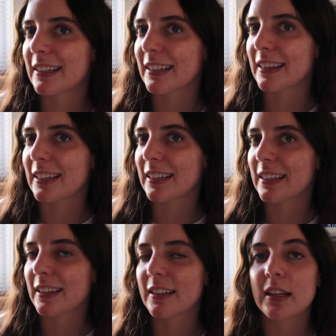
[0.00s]
I
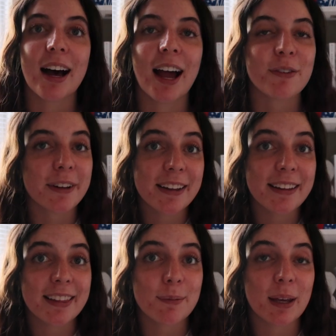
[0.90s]
think. I really
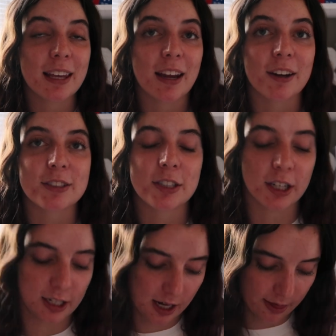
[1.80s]
like the main
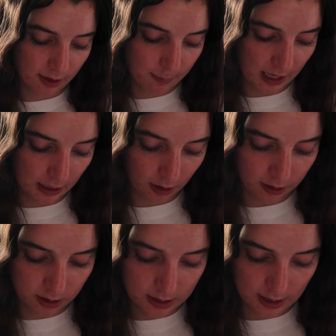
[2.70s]
character. The main
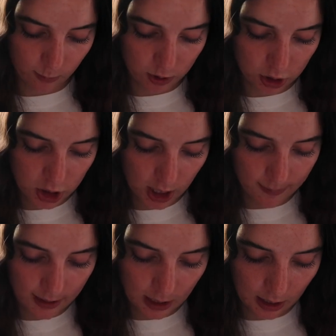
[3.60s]
character's name is
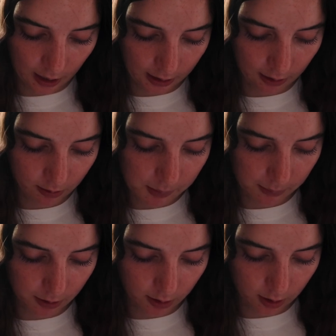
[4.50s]
Jamie. I can't
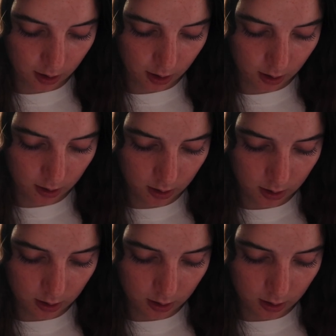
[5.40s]
remember the